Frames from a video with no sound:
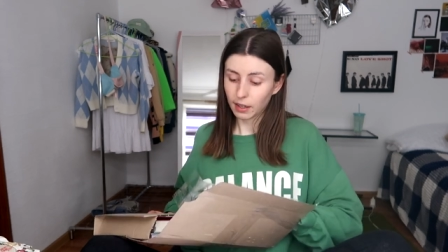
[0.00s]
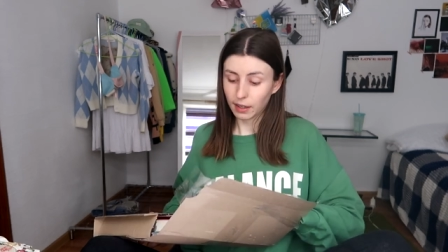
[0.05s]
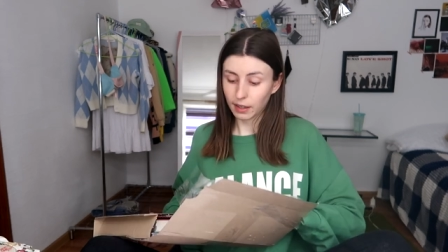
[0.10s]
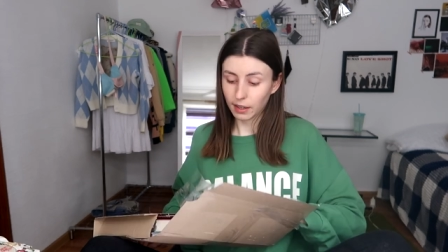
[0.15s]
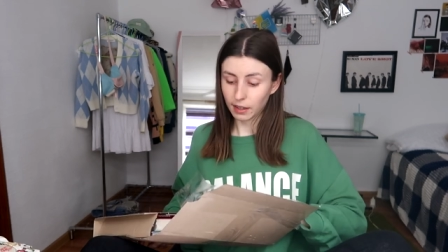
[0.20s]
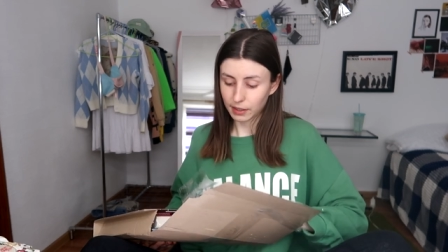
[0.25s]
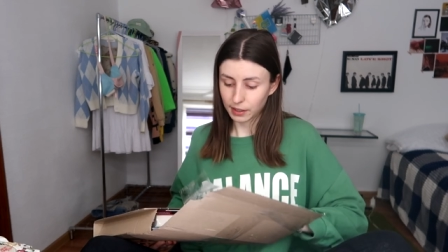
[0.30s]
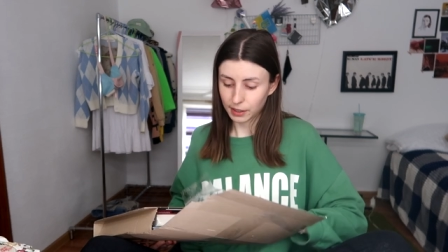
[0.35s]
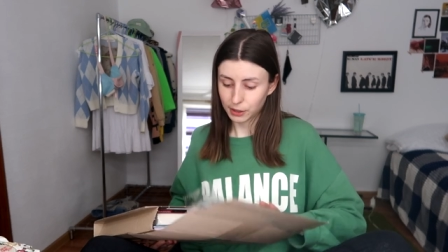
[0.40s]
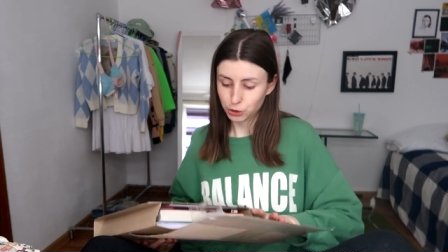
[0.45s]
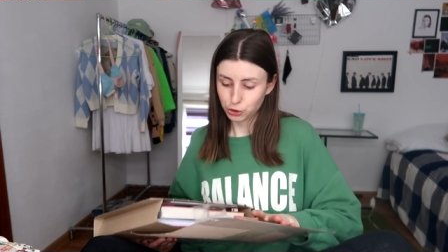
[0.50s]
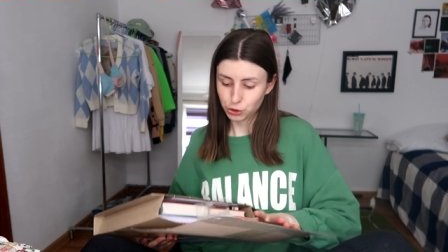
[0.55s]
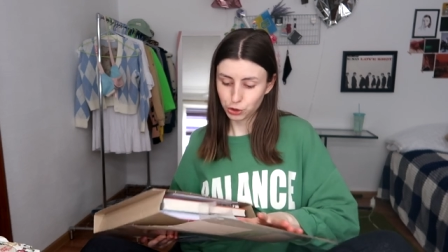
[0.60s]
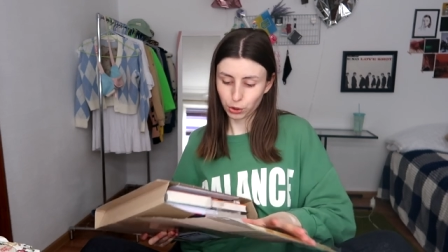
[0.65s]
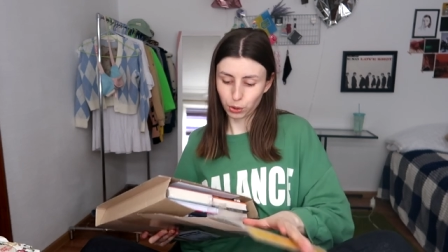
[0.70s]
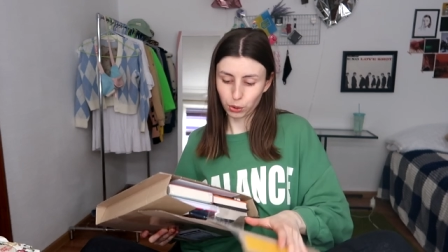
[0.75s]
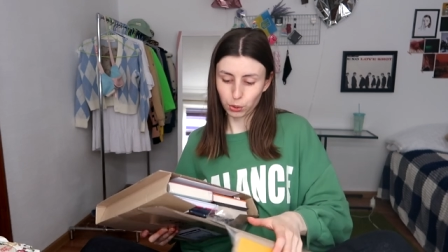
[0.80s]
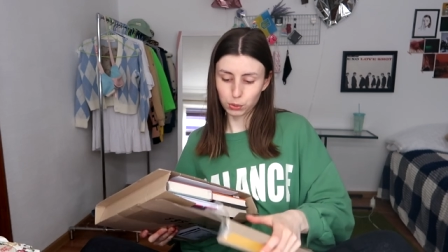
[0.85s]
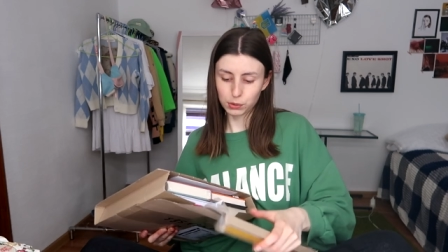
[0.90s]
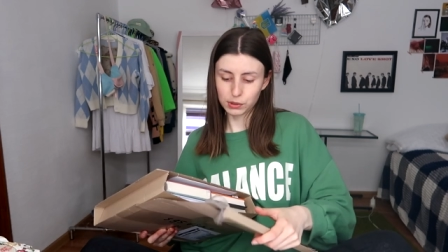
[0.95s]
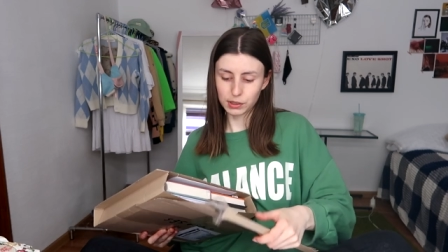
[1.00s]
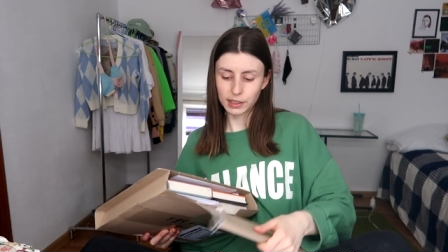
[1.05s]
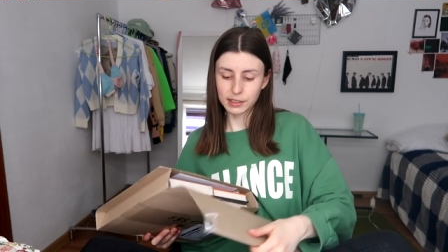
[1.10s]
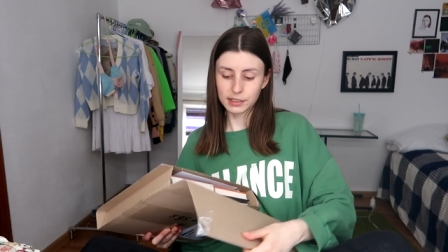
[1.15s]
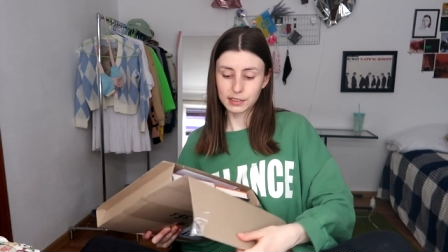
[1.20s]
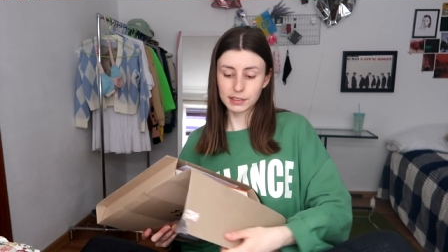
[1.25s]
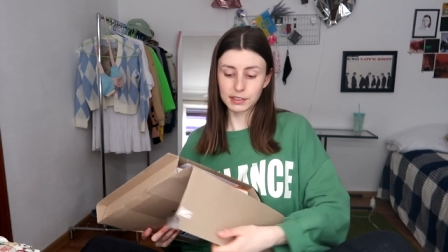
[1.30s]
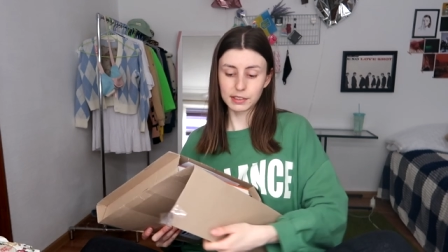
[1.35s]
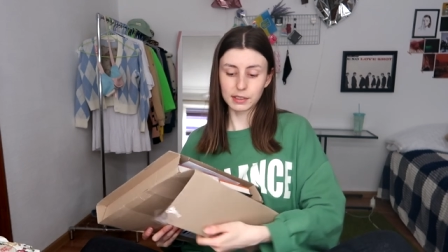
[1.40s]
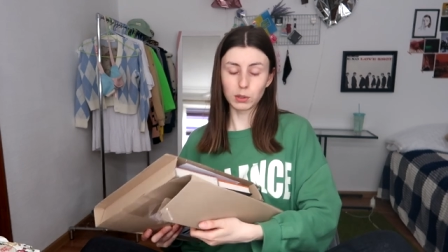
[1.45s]
And I chose,
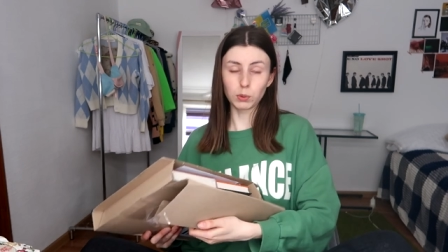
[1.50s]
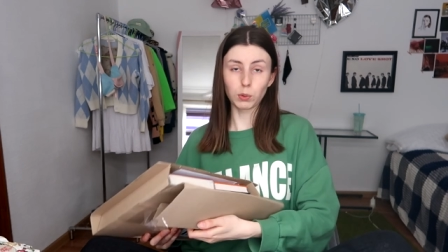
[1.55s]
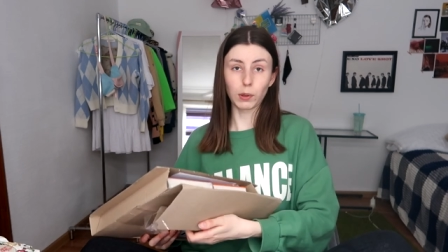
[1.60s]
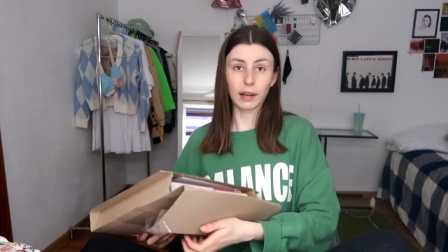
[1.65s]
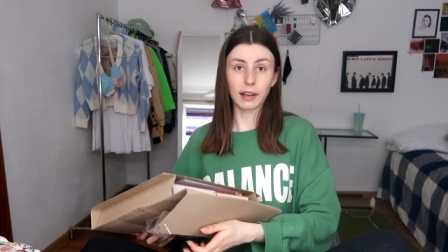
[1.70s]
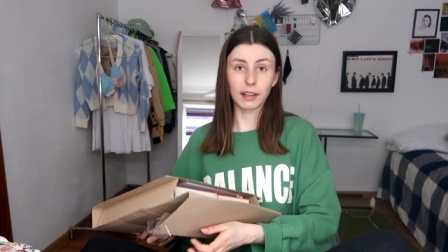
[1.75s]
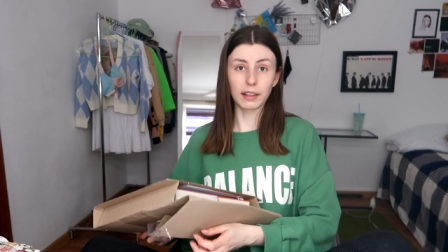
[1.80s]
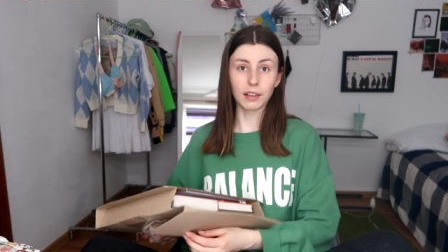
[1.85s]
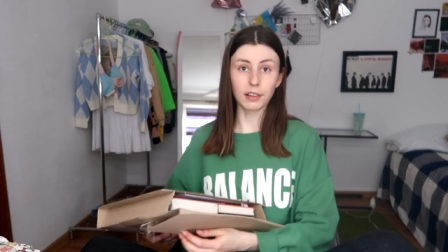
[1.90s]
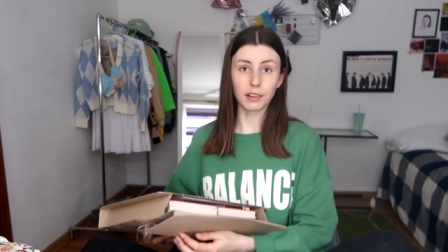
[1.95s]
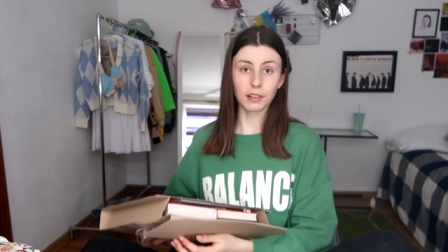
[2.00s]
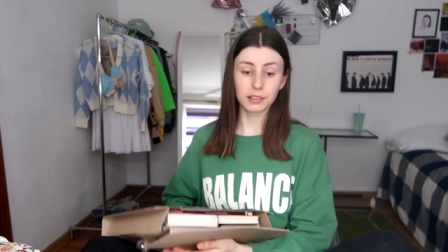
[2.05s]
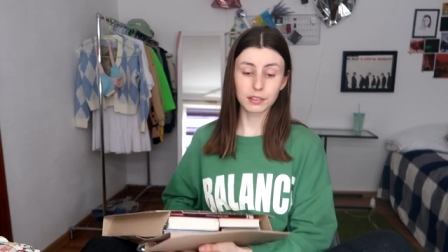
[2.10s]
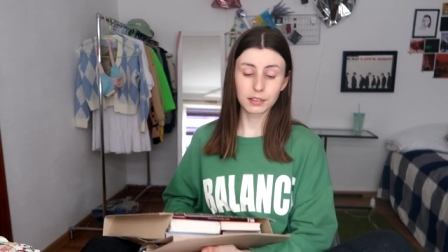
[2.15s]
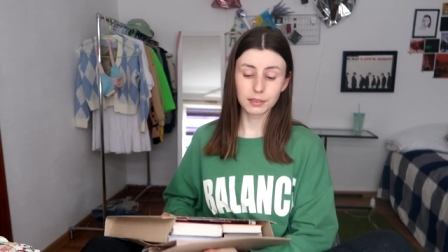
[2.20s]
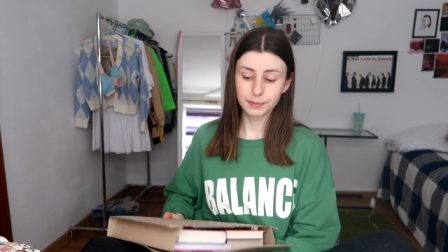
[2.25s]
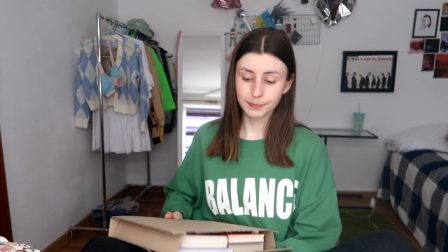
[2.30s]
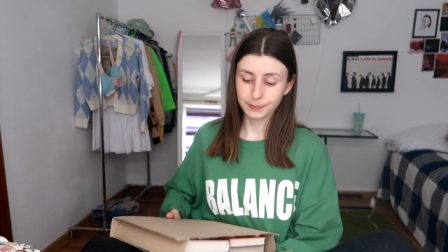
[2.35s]
let's see what I got,